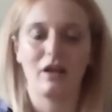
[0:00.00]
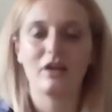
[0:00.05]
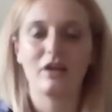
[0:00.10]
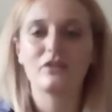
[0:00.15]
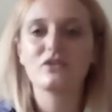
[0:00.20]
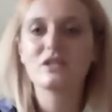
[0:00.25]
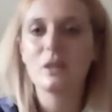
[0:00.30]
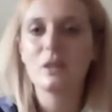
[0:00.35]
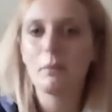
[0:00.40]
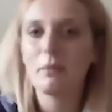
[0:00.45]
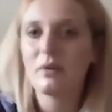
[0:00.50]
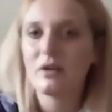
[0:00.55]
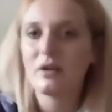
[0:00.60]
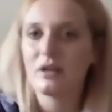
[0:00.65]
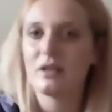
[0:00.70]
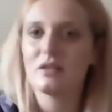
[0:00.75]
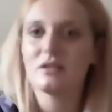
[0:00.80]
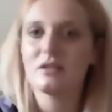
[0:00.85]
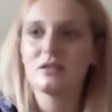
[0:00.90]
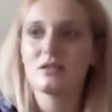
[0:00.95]
If
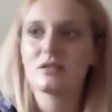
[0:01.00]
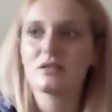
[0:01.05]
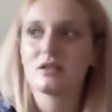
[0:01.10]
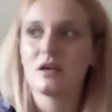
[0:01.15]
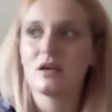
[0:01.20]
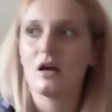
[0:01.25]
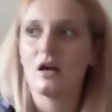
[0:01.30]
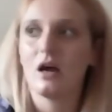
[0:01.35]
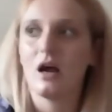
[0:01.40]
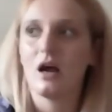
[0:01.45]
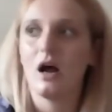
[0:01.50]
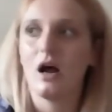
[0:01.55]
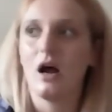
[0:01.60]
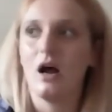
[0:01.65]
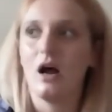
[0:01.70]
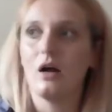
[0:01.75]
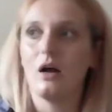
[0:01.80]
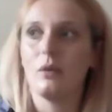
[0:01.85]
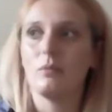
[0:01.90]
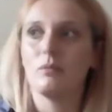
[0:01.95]
somebody's
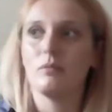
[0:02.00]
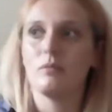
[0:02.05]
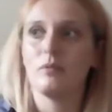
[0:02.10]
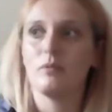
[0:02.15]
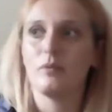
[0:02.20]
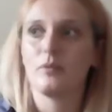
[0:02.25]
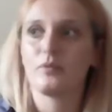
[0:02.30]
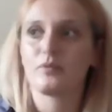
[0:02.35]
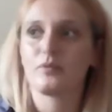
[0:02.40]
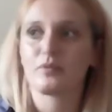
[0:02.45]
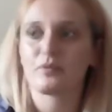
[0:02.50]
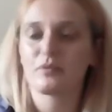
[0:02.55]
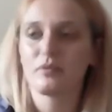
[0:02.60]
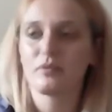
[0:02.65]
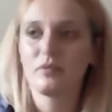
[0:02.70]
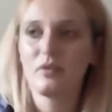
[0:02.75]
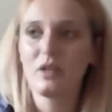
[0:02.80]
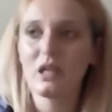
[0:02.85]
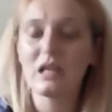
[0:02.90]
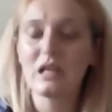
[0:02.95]
prone
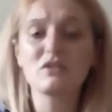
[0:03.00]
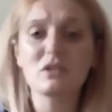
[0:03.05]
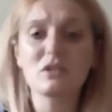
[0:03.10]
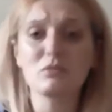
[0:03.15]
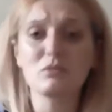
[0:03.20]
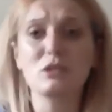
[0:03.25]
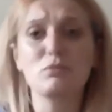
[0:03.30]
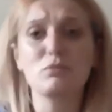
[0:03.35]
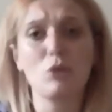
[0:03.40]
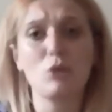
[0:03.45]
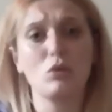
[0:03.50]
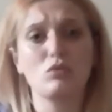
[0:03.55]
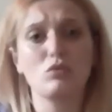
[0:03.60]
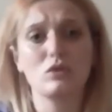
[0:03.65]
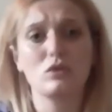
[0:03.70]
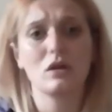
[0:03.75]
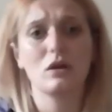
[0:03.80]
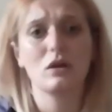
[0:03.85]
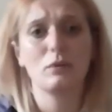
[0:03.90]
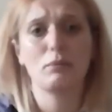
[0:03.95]

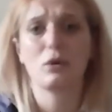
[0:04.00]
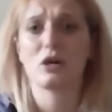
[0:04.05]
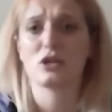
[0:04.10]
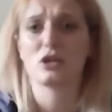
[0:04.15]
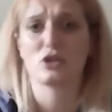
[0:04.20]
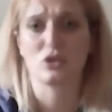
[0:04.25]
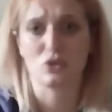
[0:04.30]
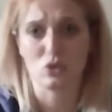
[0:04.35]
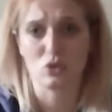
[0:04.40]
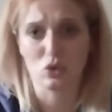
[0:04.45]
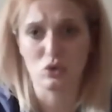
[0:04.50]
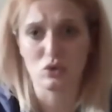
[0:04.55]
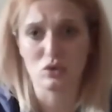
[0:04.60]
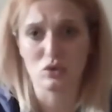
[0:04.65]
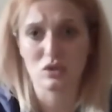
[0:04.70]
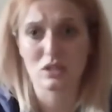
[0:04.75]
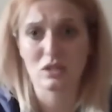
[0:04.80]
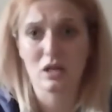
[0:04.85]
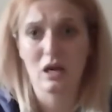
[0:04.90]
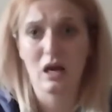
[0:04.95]
to pressure
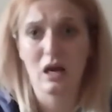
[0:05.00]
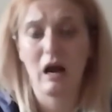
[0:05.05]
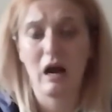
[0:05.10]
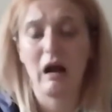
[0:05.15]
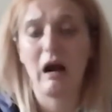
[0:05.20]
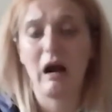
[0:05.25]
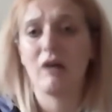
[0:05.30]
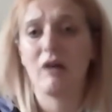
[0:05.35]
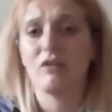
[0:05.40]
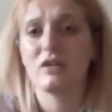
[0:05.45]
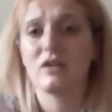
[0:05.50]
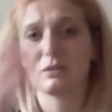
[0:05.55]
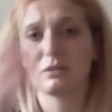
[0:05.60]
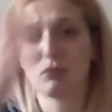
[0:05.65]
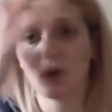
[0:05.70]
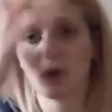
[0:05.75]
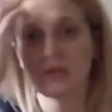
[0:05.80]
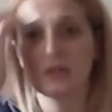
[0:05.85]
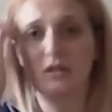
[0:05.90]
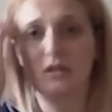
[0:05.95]
sores, and this
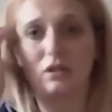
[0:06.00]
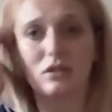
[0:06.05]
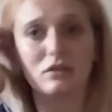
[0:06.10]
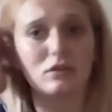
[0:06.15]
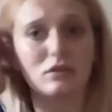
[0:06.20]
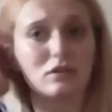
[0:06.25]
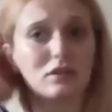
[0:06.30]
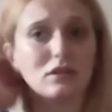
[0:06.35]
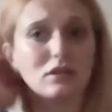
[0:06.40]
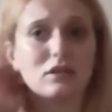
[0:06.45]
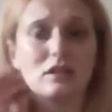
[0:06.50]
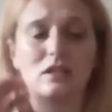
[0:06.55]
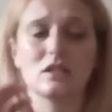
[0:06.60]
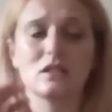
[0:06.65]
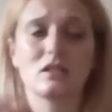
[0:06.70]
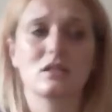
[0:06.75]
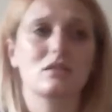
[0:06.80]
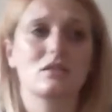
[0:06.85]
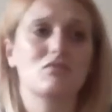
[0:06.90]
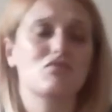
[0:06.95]
person
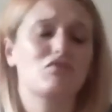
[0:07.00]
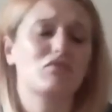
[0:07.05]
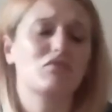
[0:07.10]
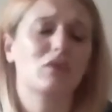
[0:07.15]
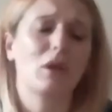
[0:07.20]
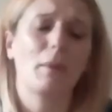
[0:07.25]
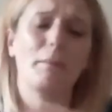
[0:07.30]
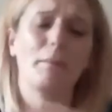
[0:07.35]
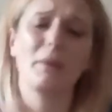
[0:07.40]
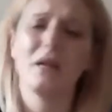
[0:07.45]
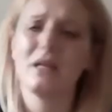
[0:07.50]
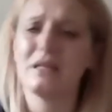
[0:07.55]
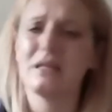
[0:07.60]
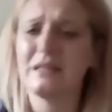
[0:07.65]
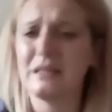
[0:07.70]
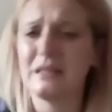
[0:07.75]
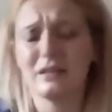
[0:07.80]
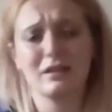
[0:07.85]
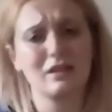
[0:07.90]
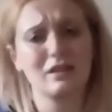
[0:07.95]
is
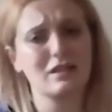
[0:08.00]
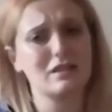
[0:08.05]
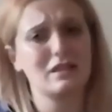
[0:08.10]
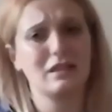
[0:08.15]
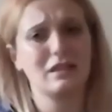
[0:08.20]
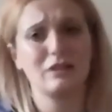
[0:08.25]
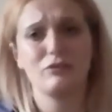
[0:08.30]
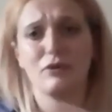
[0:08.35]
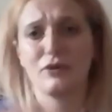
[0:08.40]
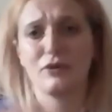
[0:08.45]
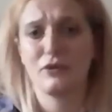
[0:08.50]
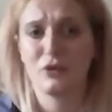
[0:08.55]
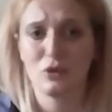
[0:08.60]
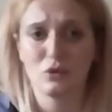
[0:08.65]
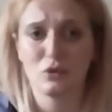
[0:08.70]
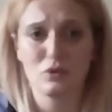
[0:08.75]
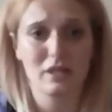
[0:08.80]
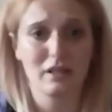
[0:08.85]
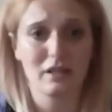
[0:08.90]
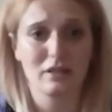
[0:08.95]
completely and utterly
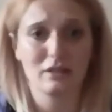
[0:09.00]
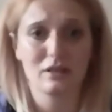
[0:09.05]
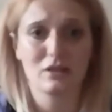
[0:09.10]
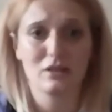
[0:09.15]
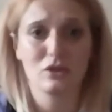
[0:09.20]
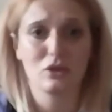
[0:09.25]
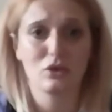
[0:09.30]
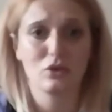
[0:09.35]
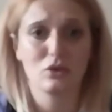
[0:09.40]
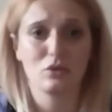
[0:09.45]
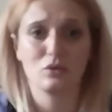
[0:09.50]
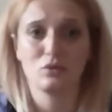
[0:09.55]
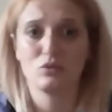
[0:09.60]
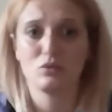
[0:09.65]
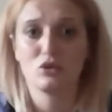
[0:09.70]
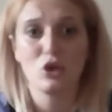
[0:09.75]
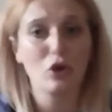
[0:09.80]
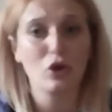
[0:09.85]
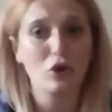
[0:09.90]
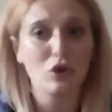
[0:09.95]
refusing to
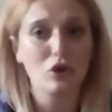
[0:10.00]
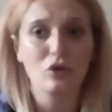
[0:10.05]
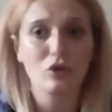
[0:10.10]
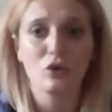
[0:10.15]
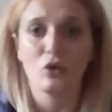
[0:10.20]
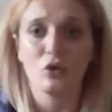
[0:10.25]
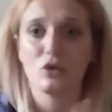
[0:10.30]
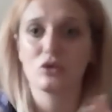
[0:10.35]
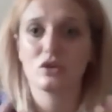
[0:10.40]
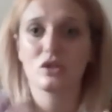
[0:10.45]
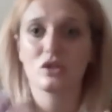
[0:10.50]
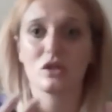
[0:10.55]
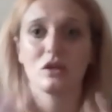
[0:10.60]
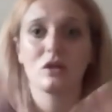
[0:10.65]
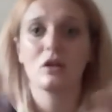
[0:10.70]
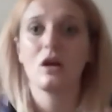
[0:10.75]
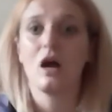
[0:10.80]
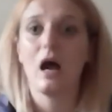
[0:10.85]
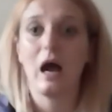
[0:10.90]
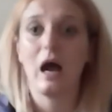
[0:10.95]
turn or
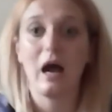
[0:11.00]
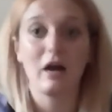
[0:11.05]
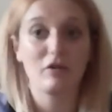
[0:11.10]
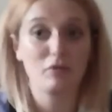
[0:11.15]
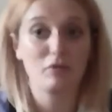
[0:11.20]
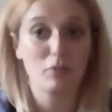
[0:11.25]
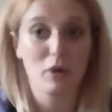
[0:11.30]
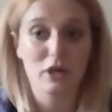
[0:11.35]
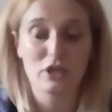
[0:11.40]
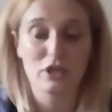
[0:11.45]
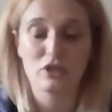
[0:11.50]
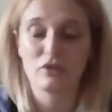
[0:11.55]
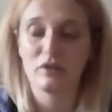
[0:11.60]
to have pressure